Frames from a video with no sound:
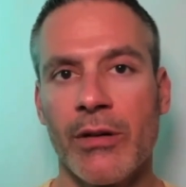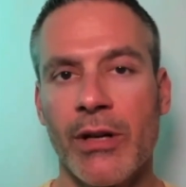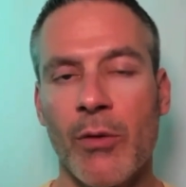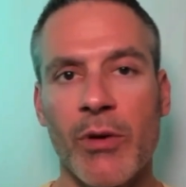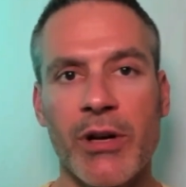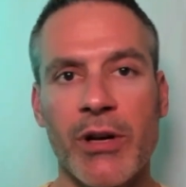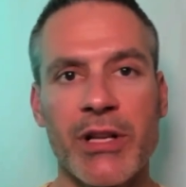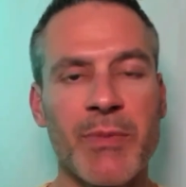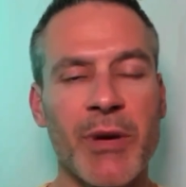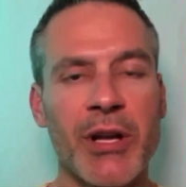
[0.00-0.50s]

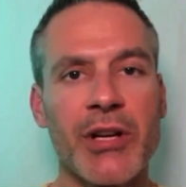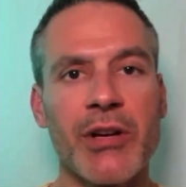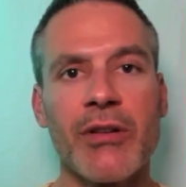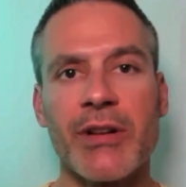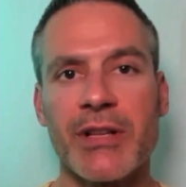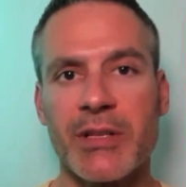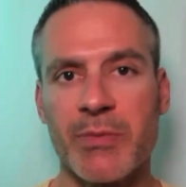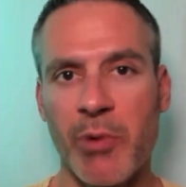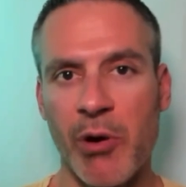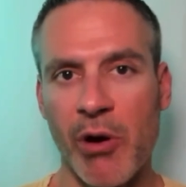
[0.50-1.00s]
Now, what has been
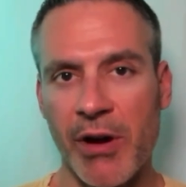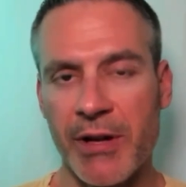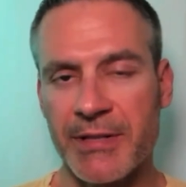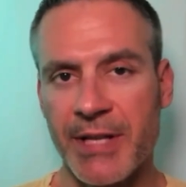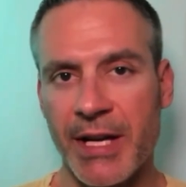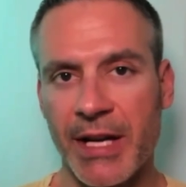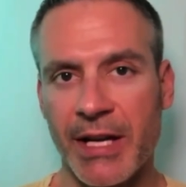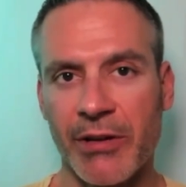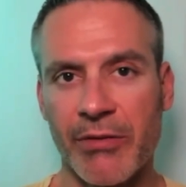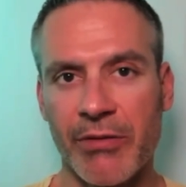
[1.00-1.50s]
your experience
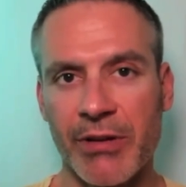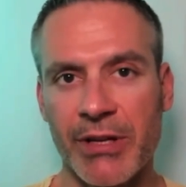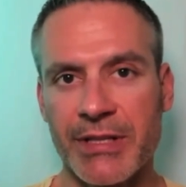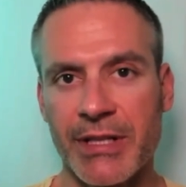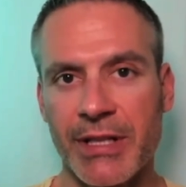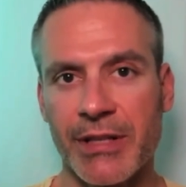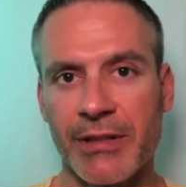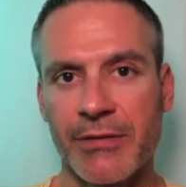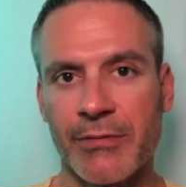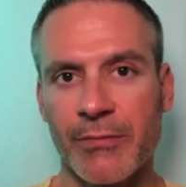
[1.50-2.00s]
taking
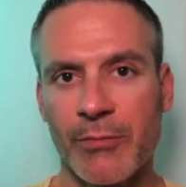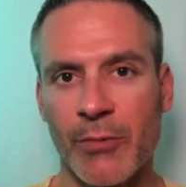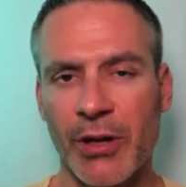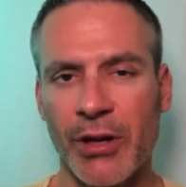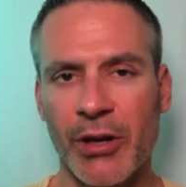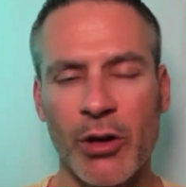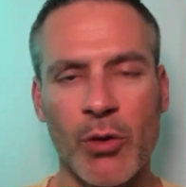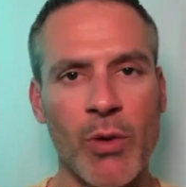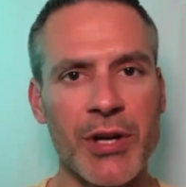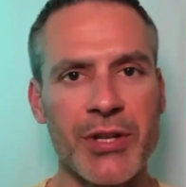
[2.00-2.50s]
creatine?
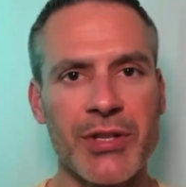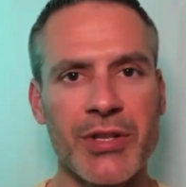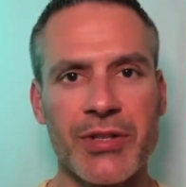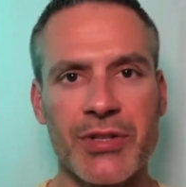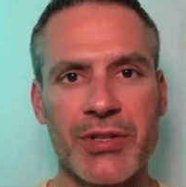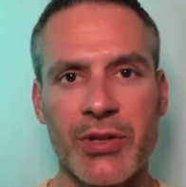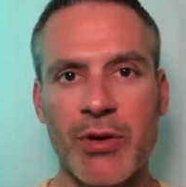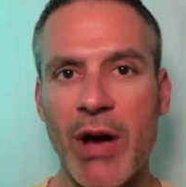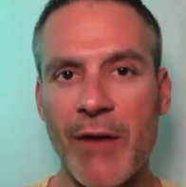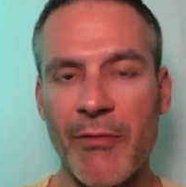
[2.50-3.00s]
What other
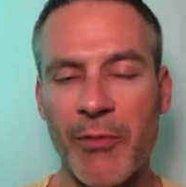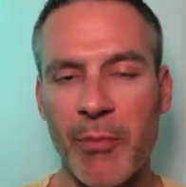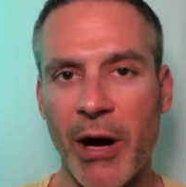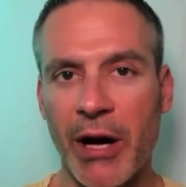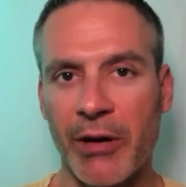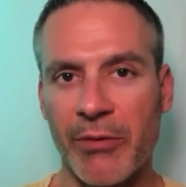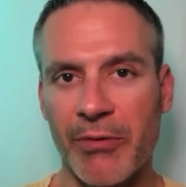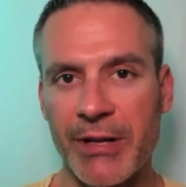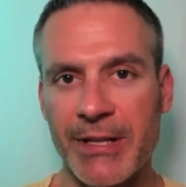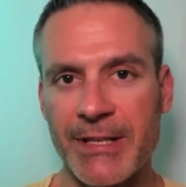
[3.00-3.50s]
questions do you have
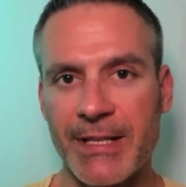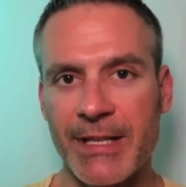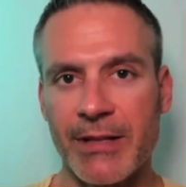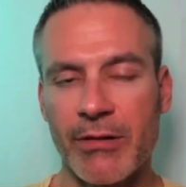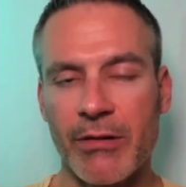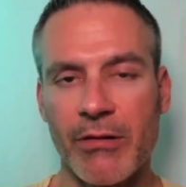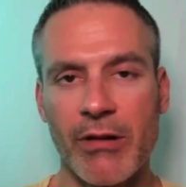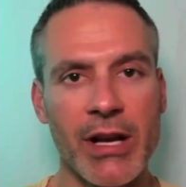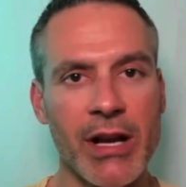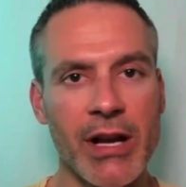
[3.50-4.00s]
about
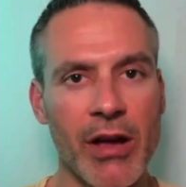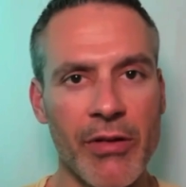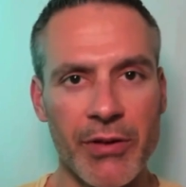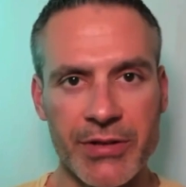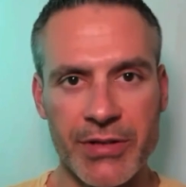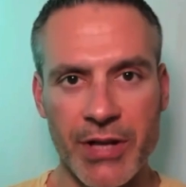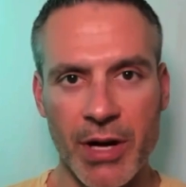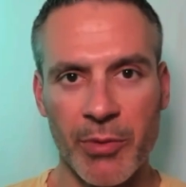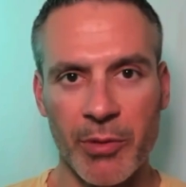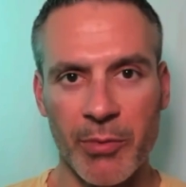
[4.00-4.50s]
creatine or any
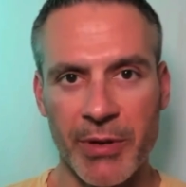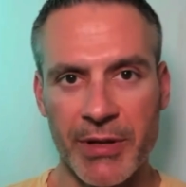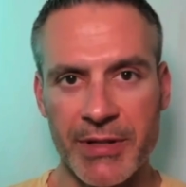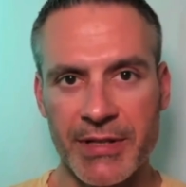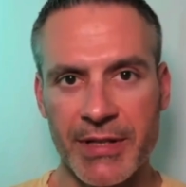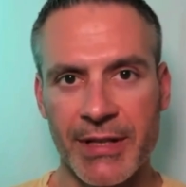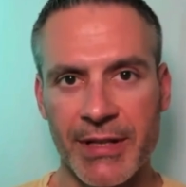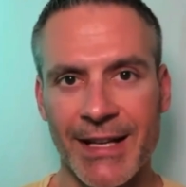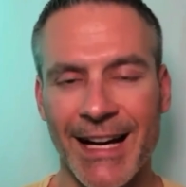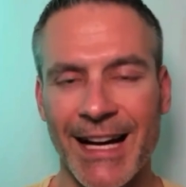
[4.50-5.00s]
other
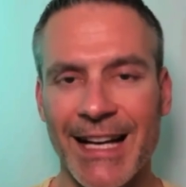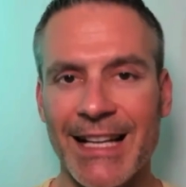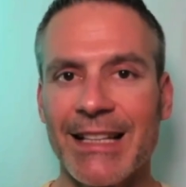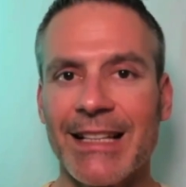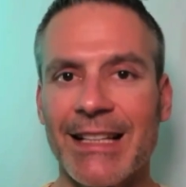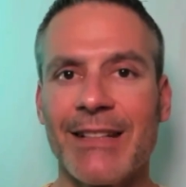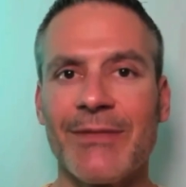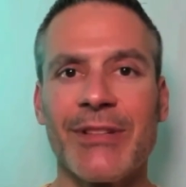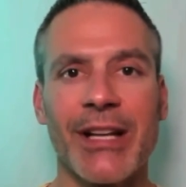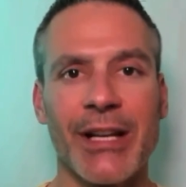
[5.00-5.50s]
supplements? I'd
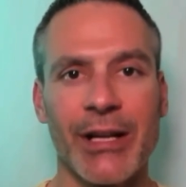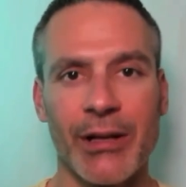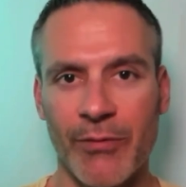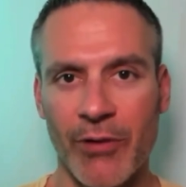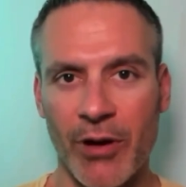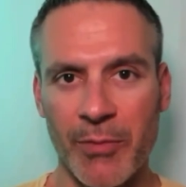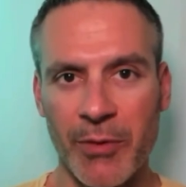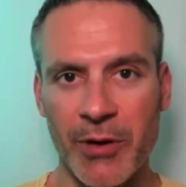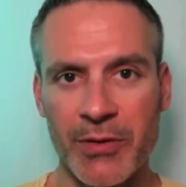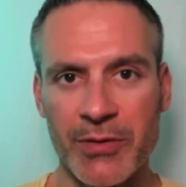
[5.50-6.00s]
love to hear
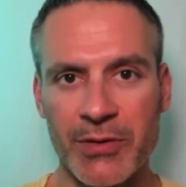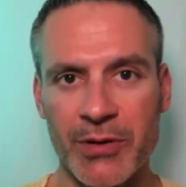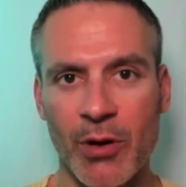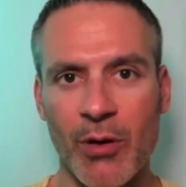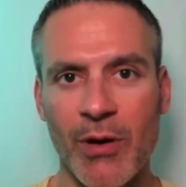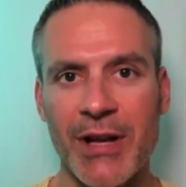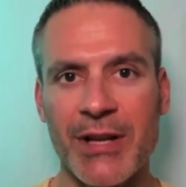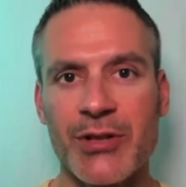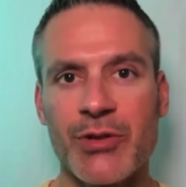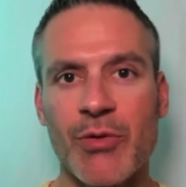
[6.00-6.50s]
from you, so
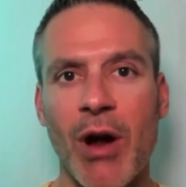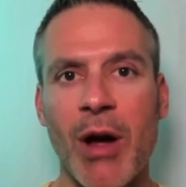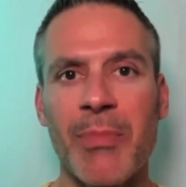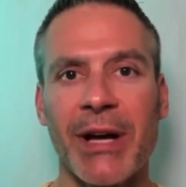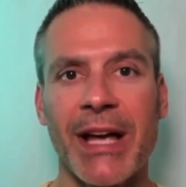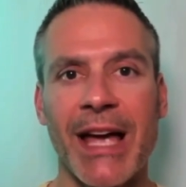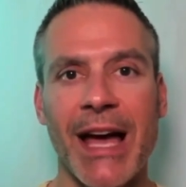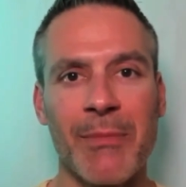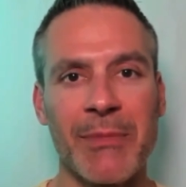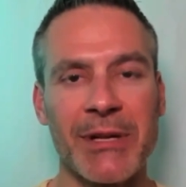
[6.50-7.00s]
go ahead and drop
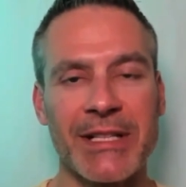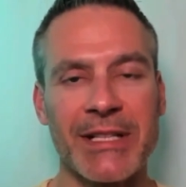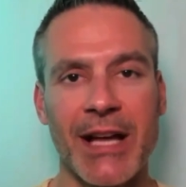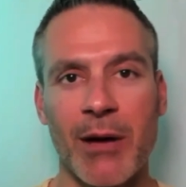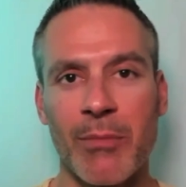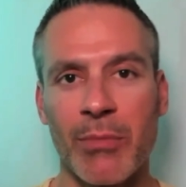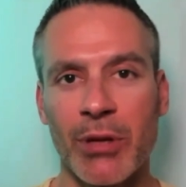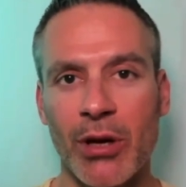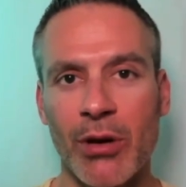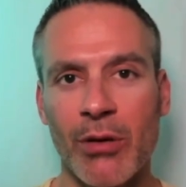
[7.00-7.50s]
a comment
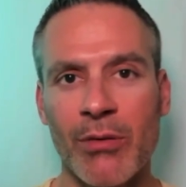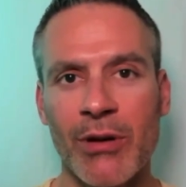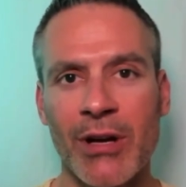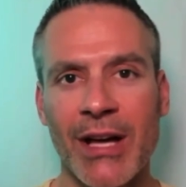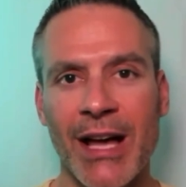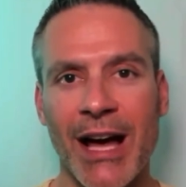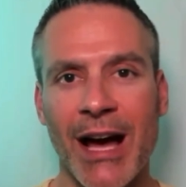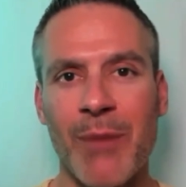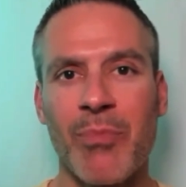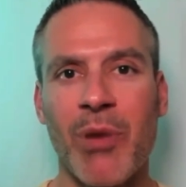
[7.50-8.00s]
down below.
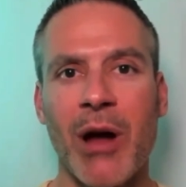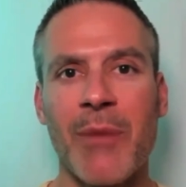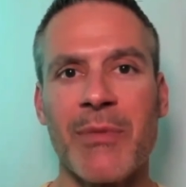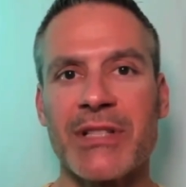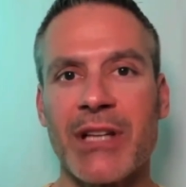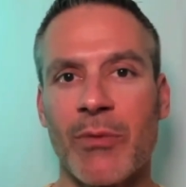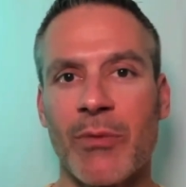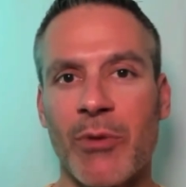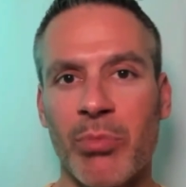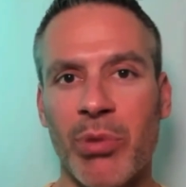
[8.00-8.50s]
I
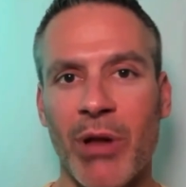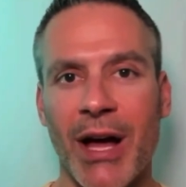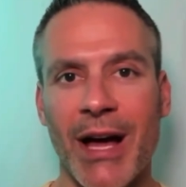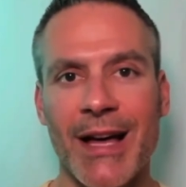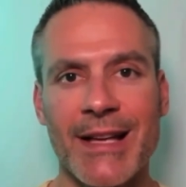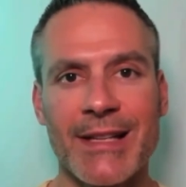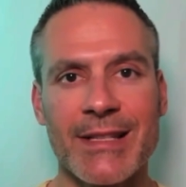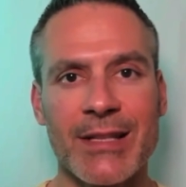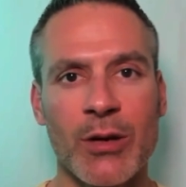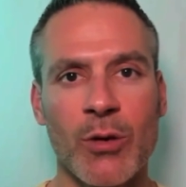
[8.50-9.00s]
promise I'll
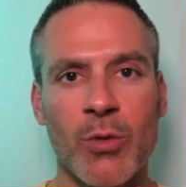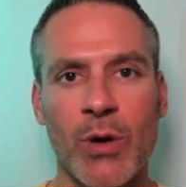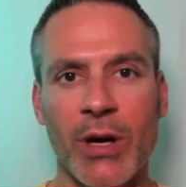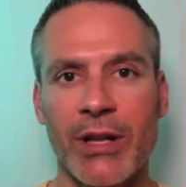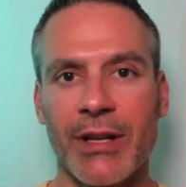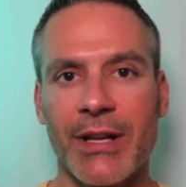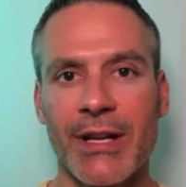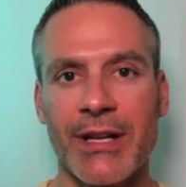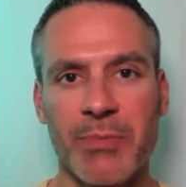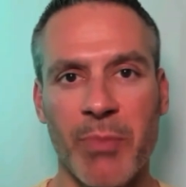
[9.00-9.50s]
reply as
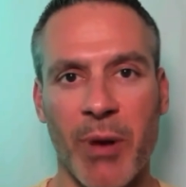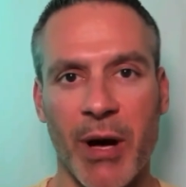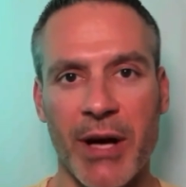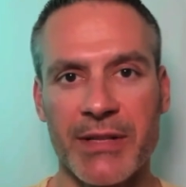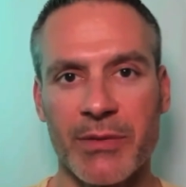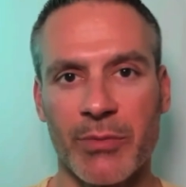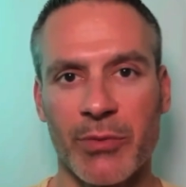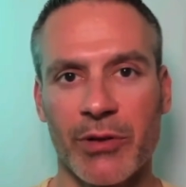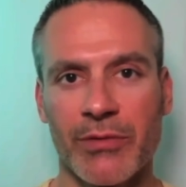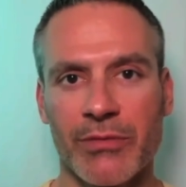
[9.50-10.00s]
quickly as
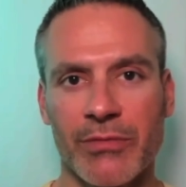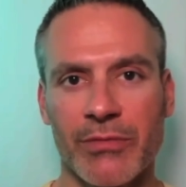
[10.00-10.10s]
possible.